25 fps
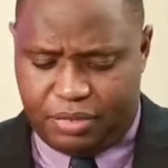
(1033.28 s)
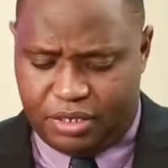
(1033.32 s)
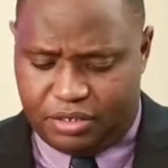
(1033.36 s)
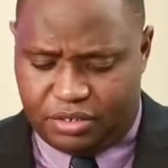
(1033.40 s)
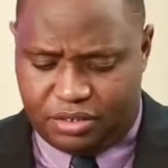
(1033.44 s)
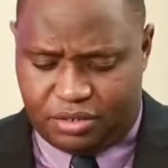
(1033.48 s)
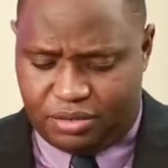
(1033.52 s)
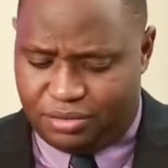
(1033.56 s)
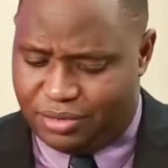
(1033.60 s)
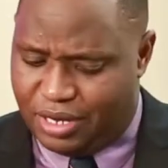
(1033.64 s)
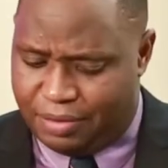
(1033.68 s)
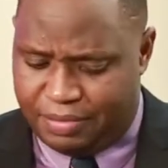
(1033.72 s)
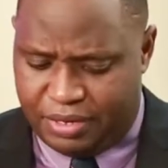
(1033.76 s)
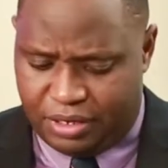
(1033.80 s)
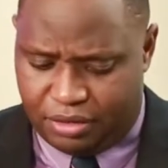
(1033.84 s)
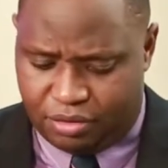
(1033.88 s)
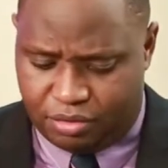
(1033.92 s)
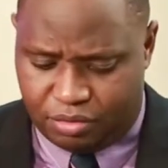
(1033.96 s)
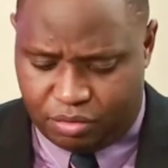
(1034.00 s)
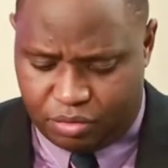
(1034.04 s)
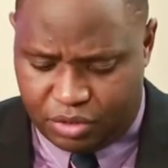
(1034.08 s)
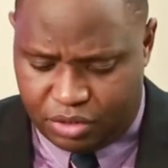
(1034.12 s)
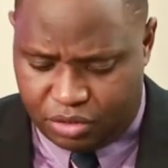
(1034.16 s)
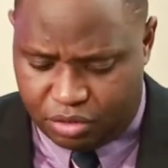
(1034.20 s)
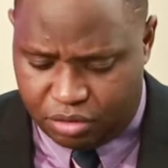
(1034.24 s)
but, I mean,
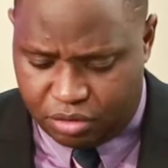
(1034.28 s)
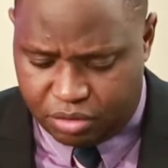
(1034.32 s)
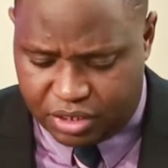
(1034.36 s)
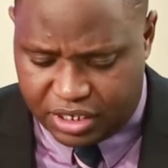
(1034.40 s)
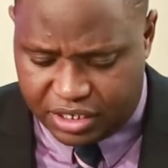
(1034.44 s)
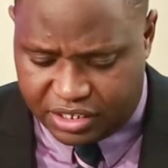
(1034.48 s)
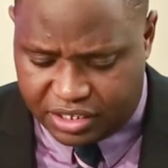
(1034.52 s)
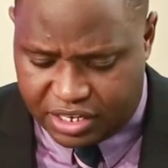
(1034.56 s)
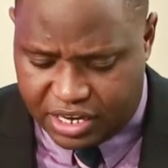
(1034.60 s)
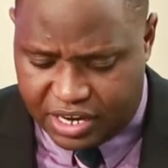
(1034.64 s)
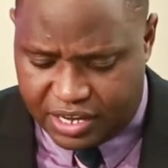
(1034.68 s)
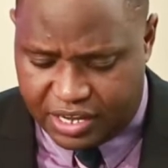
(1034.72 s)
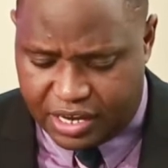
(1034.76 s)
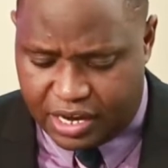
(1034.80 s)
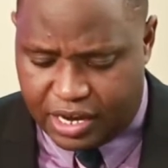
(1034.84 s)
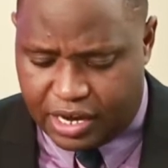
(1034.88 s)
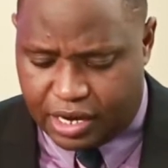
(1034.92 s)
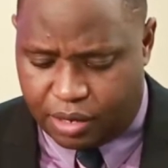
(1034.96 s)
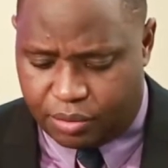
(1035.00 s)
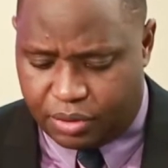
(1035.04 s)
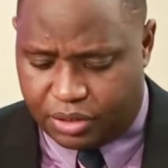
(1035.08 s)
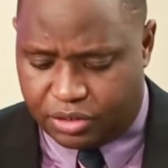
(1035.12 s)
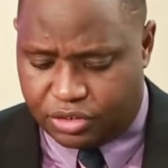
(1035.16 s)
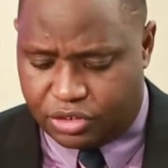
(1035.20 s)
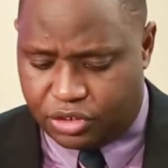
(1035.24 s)
when you look at Kenya
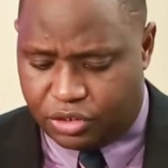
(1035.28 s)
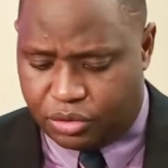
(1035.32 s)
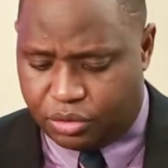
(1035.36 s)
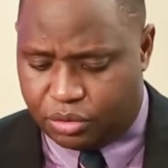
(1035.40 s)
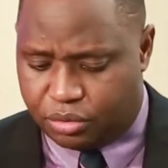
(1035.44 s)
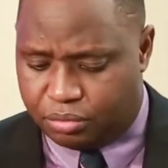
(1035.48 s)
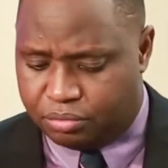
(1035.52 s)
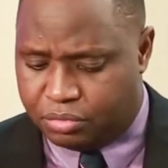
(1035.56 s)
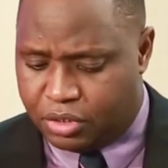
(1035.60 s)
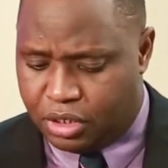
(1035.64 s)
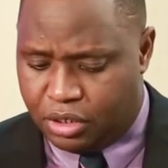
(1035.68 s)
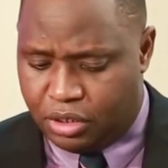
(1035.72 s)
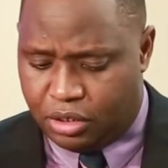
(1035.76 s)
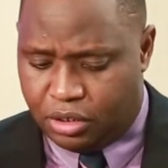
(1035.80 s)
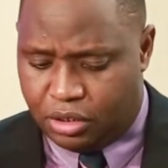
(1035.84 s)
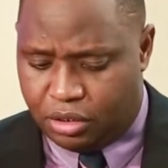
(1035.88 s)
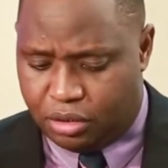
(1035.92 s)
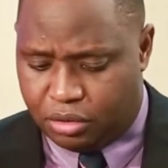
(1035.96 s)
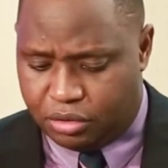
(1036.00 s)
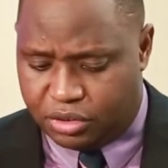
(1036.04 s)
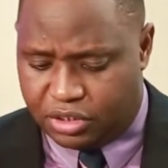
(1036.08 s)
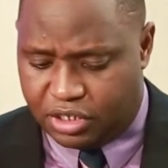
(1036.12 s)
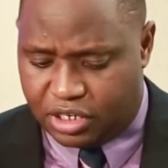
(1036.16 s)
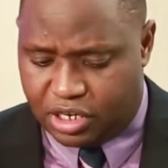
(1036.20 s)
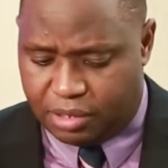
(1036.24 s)
Airways, you know,
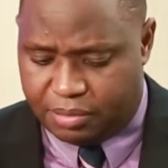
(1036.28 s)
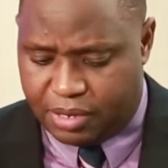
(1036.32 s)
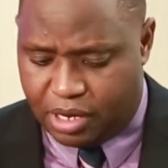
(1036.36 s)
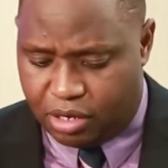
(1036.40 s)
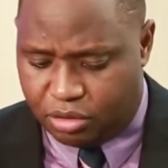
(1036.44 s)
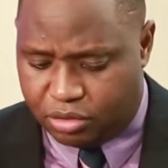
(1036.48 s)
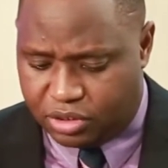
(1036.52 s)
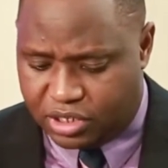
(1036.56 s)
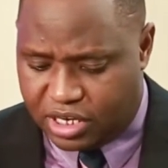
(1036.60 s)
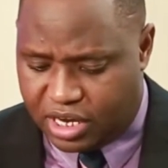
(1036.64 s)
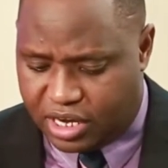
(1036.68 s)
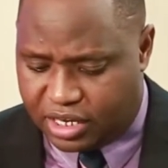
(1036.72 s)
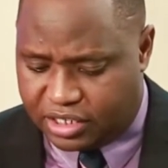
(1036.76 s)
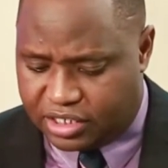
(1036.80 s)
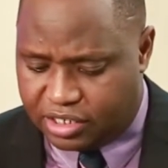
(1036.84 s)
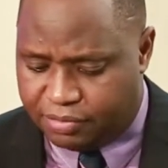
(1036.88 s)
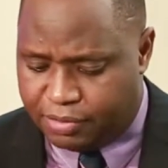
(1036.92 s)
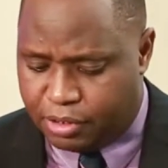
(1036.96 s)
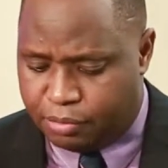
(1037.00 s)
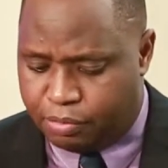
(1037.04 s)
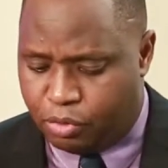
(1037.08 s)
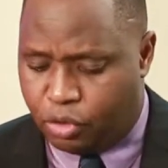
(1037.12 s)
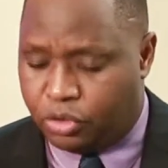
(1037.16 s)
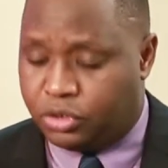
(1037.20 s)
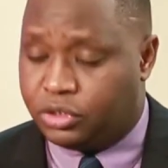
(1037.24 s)
losing about 7.22%,
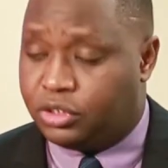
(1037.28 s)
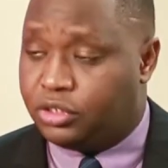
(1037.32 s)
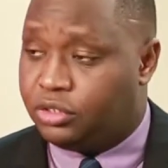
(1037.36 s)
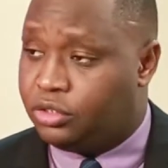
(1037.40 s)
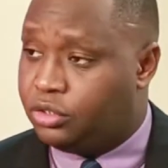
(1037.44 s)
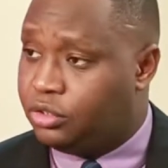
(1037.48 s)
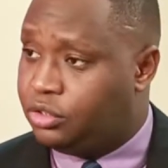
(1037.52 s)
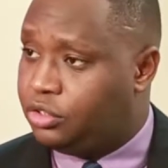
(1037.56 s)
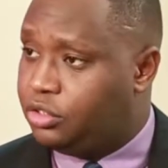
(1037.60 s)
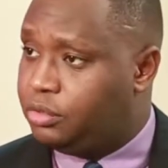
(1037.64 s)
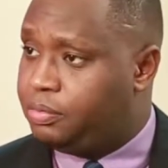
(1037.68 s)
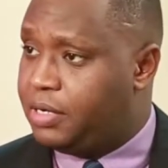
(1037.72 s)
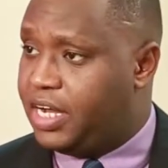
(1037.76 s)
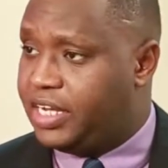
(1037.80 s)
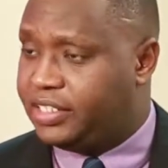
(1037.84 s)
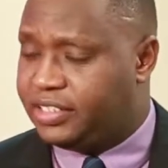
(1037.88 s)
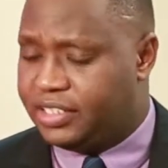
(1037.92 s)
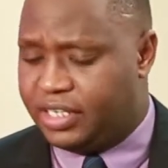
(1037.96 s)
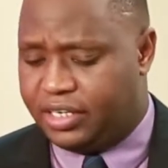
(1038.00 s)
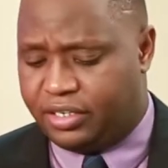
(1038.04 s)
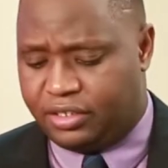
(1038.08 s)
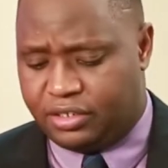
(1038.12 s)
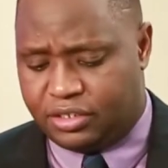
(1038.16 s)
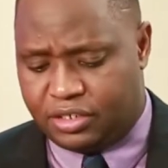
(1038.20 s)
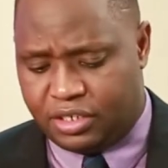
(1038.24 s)
mm
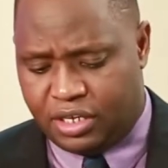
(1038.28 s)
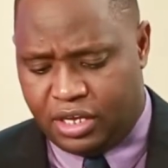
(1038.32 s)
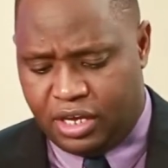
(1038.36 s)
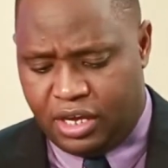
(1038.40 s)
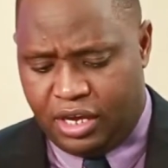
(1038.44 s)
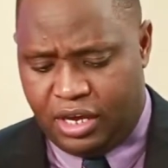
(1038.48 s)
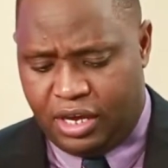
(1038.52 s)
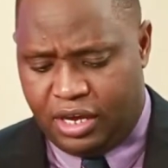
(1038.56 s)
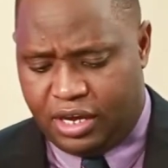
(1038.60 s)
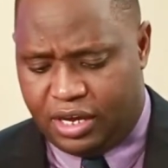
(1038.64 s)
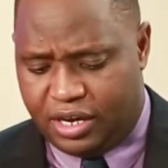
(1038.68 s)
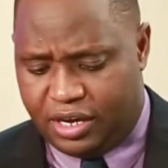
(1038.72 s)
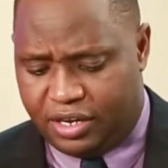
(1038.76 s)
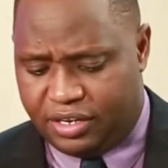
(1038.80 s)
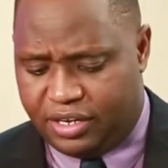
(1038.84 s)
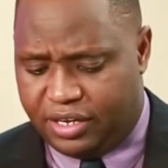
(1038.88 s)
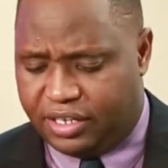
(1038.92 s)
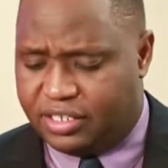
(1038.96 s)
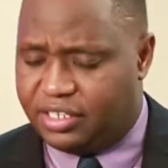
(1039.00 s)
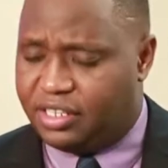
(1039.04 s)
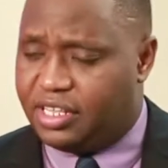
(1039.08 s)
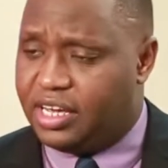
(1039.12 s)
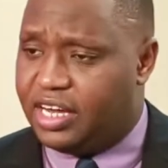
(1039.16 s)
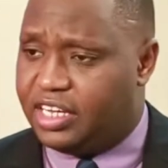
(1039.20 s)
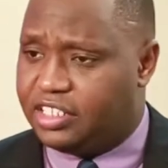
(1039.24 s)
-hmm. uh, yet
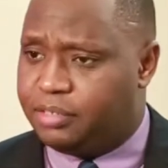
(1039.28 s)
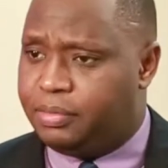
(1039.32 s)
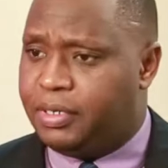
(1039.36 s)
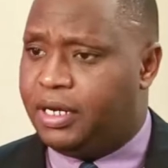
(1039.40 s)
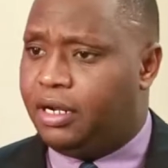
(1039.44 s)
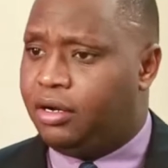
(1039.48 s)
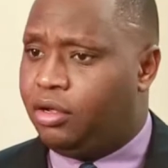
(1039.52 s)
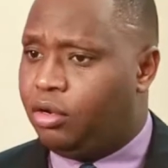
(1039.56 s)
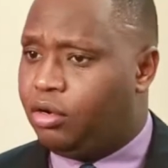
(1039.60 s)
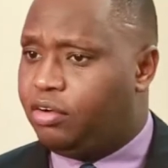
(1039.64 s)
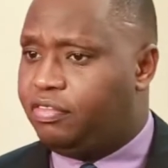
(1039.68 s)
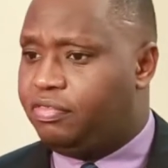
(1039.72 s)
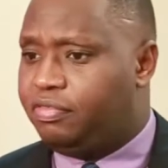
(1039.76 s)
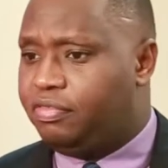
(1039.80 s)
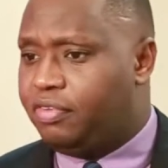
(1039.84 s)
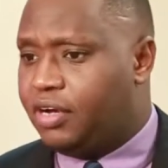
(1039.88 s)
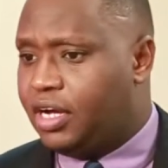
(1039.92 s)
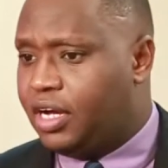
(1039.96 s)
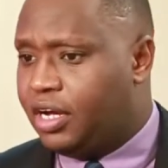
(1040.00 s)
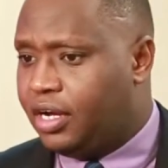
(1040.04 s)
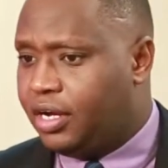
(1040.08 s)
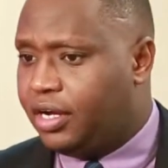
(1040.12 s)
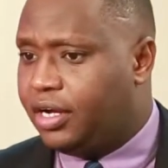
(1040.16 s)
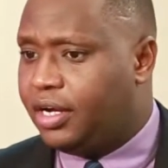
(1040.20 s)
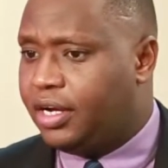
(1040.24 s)
there has been a lot of uh,
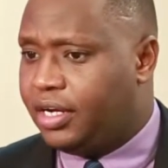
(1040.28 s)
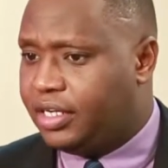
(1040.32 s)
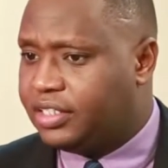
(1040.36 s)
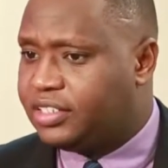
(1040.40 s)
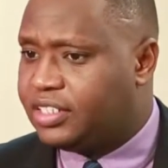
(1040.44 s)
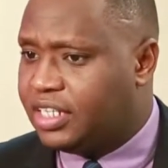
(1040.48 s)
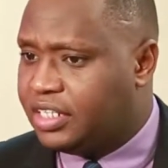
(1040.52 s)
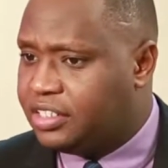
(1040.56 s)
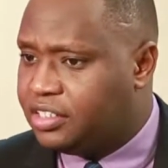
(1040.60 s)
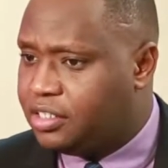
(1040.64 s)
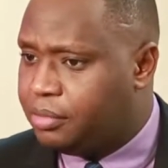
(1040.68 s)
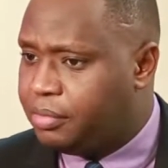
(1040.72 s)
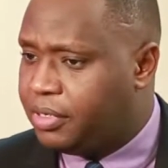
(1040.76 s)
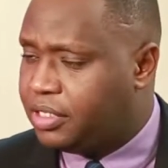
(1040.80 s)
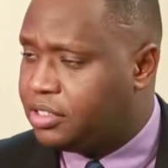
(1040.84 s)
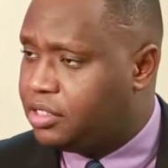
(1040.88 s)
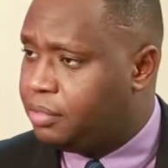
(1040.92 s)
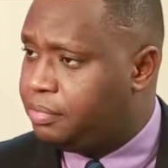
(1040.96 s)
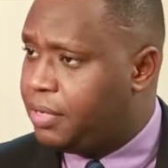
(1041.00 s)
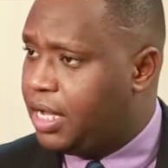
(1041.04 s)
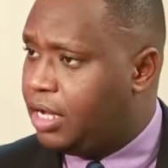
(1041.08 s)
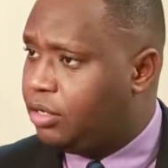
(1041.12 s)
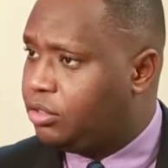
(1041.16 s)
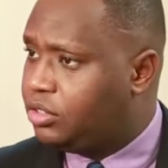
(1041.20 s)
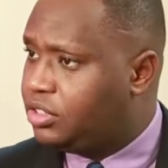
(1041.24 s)
uh, sentiments
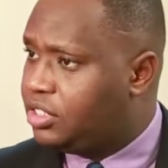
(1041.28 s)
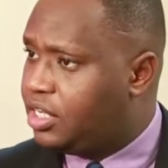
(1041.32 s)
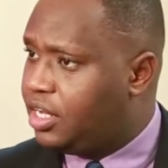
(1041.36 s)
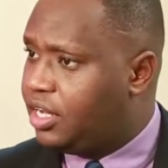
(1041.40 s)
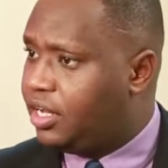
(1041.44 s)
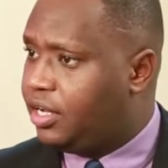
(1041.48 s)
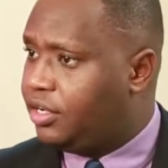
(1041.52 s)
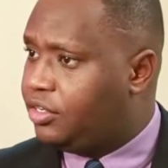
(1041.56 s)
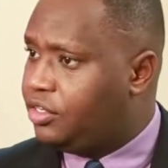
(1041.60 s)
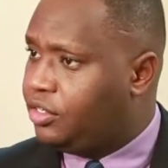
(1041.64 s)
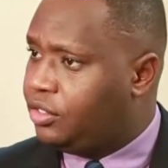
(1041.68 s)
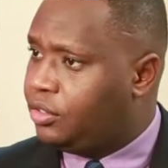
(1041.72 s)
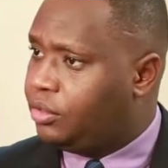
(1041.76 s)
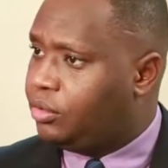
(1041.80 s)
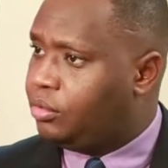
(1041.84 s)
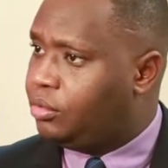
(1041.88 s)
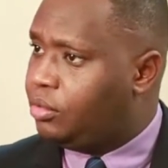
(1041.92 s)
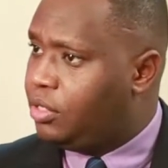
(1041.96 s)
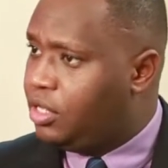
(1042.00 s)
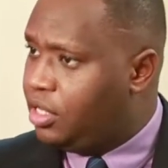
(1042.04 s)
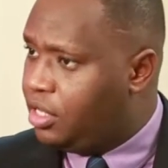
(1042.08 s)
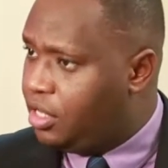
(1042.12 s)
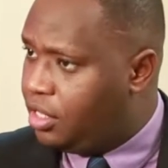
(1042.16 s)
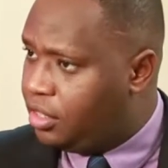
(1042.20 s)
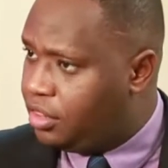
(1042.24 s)
about, uh, you know,
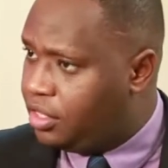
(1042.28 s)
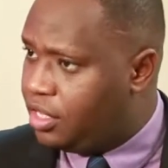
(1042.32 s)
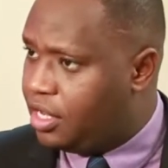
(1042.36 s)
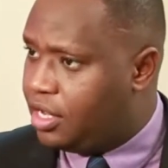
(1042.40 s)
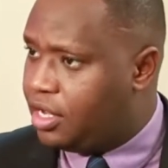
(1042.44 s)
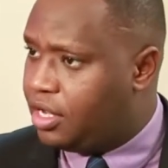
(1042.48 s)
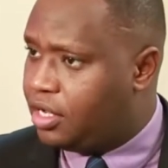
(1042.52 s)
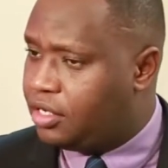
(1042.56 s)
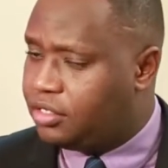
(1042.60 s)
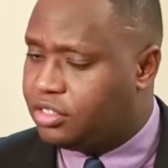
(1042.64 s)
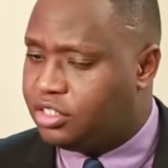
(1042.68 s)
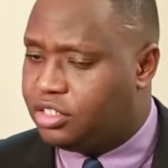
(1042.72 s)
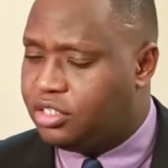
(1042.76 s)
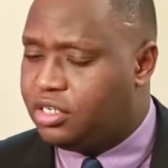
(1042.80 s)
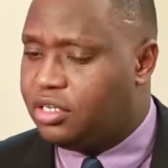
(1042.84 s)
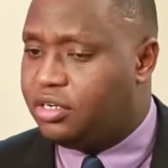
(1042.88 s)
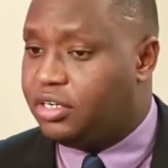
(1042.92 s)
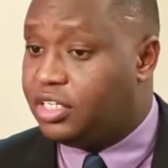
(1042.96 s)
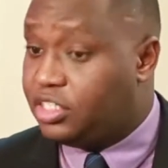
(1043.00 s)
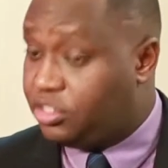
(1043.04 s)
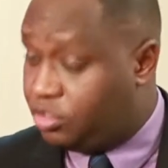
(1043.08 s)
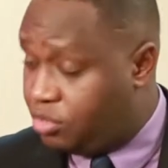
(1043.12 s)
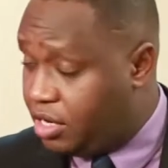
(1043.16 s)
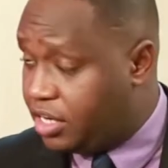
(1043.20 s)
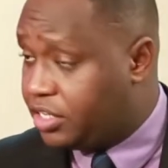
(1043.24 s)
their uh,
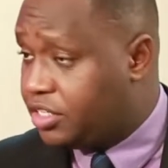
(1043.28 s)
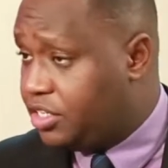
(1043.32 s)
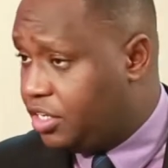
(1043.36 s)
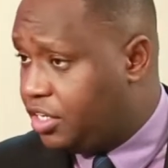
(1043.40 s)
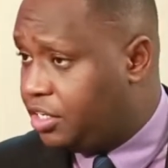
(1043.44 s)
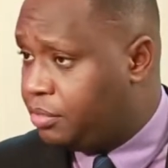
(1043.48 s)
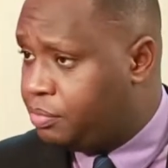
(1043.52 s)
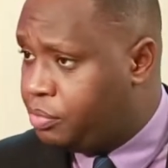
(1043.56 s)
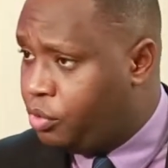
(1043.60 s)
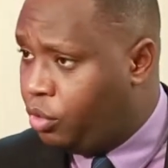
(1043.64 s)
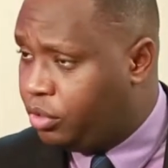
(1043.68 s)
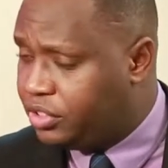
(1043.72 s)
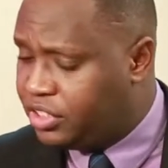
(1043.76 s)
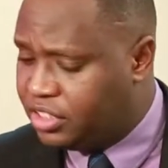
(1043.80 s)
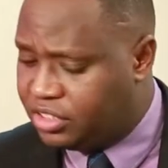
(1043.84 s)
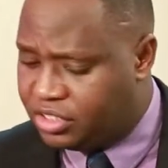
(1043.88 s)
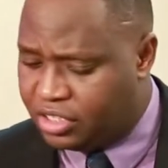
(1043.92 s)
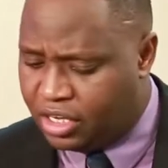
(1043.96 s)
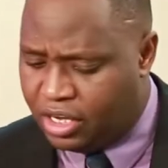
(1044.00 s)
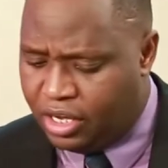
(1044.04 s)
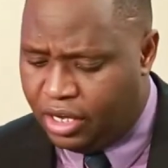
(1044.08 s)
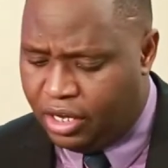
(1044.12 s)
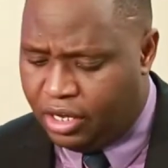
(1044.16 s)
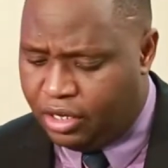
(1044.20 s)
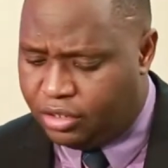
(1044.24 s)
restructuring process.
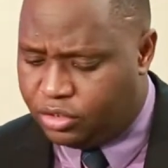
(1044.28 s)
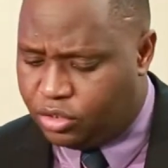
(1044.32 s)
Yeah.